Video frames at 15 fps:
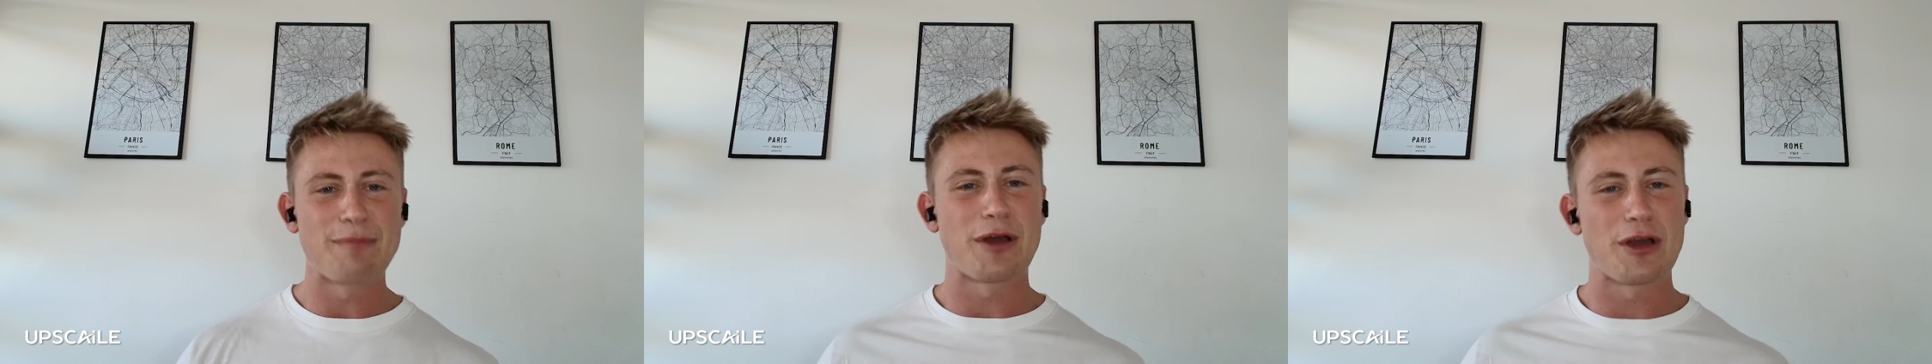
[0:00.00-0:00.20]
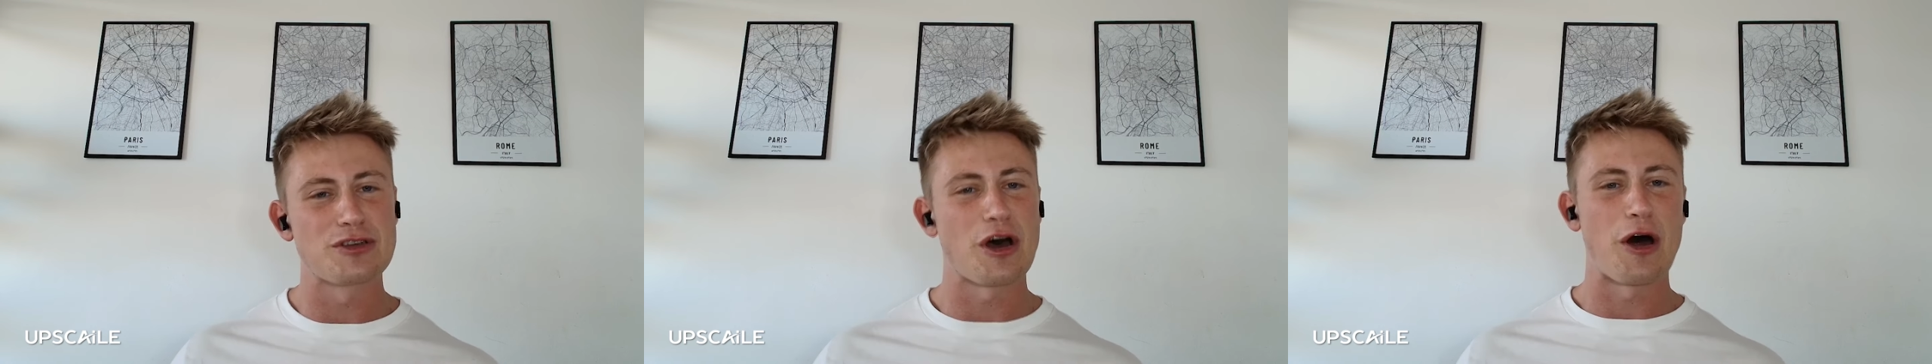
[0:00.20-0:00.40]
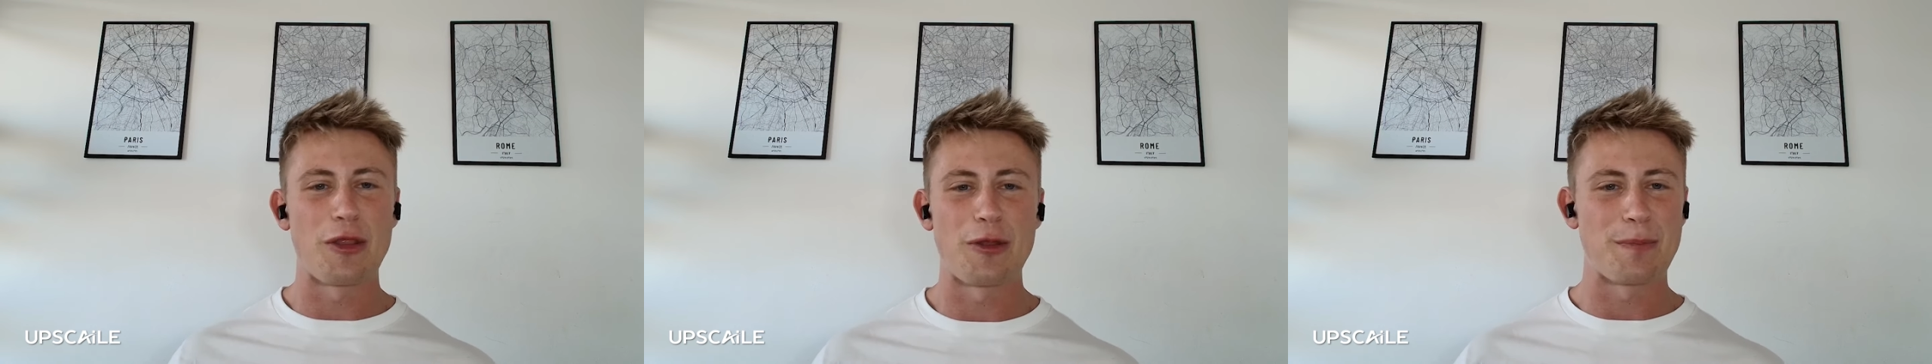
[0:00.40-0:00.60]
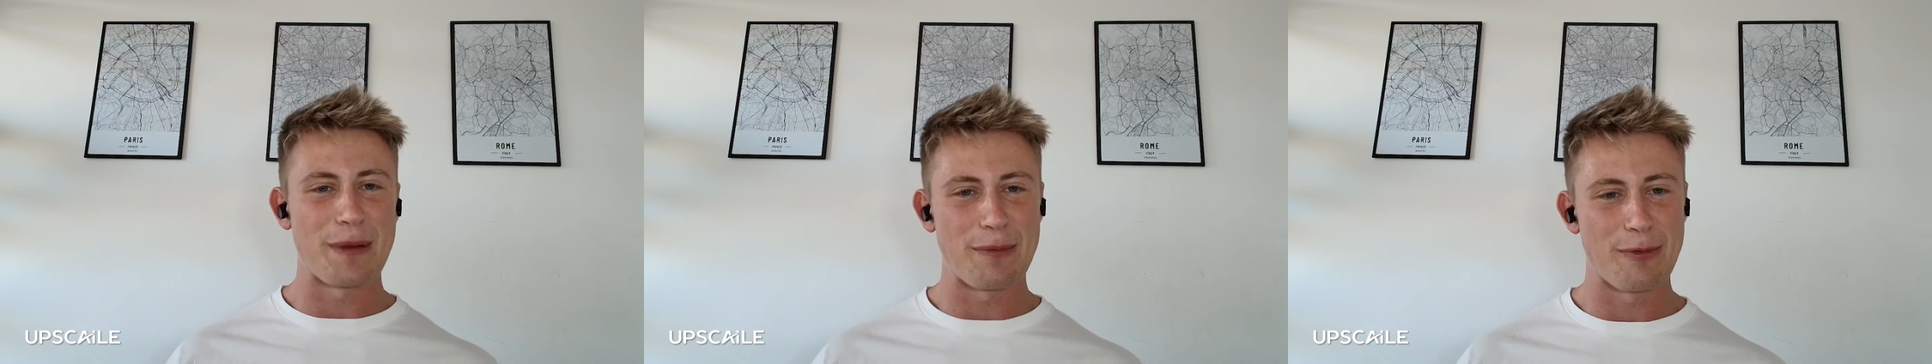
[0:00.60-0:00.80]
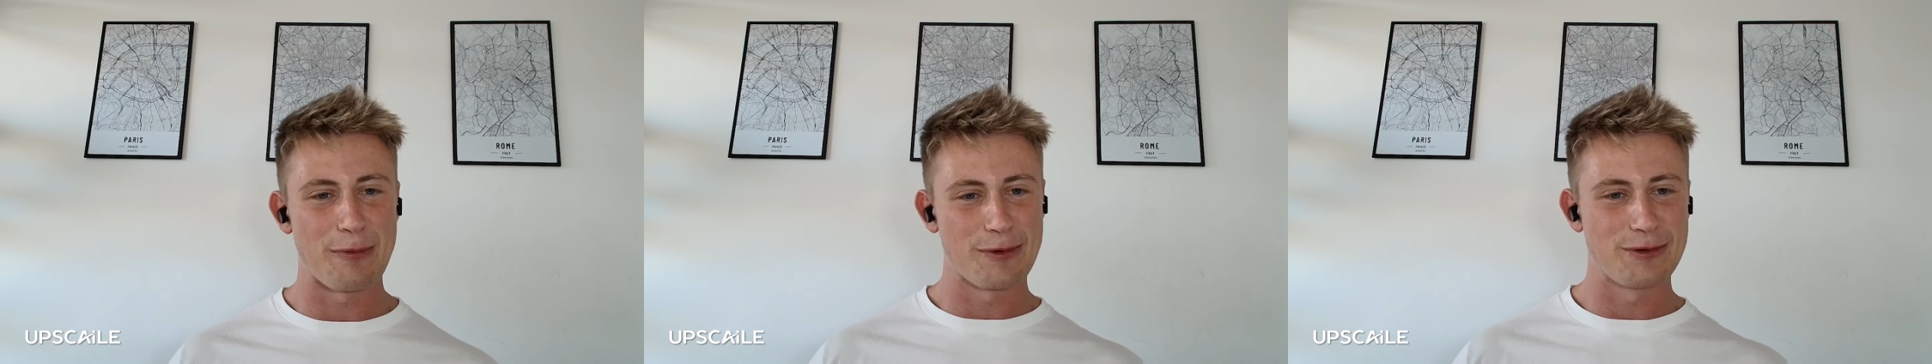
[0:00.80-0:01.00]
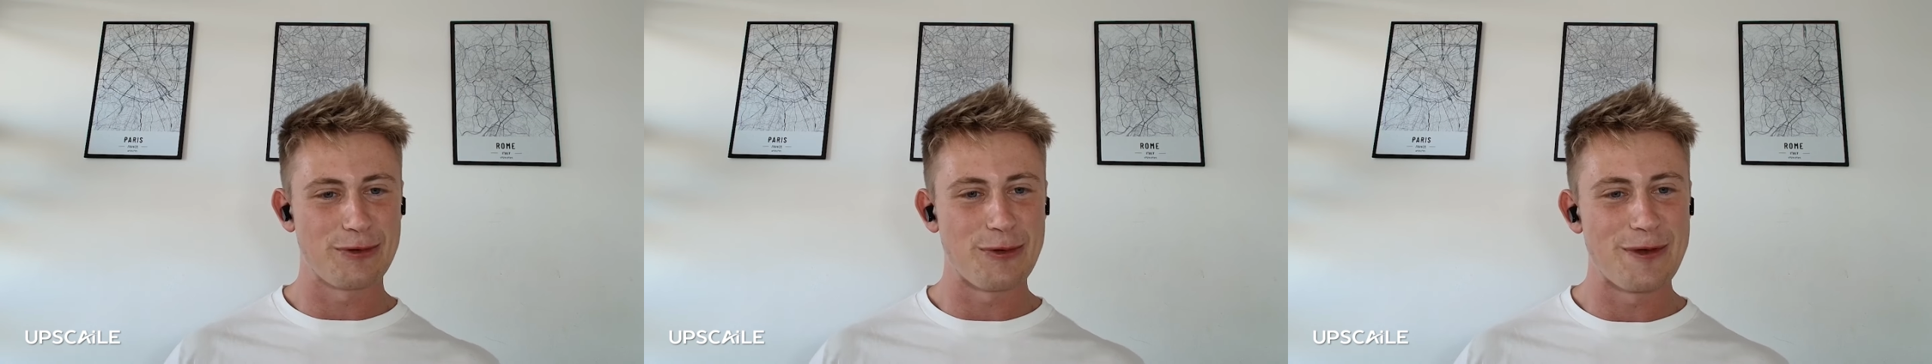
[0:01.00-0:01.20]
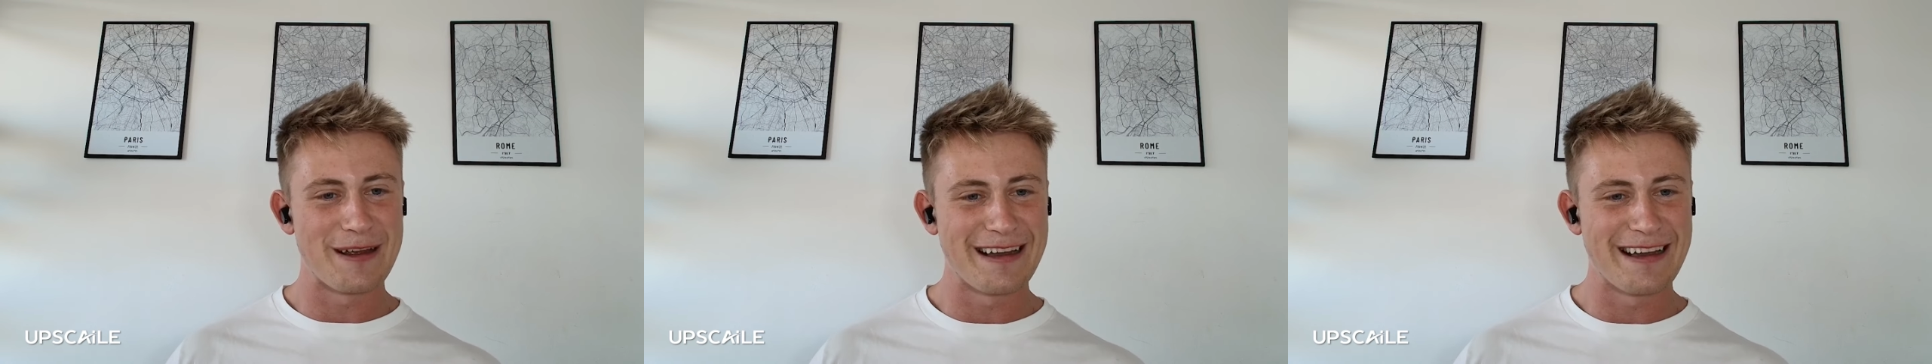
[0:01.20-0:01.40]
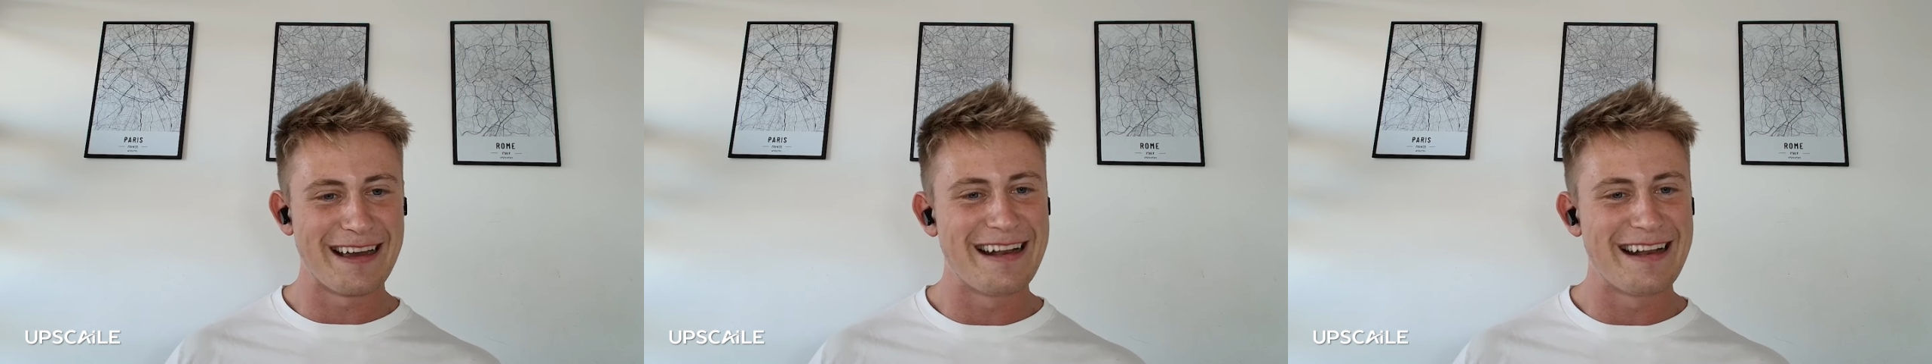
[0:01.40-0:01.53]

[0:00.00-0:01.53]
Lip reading: because other people were doing it,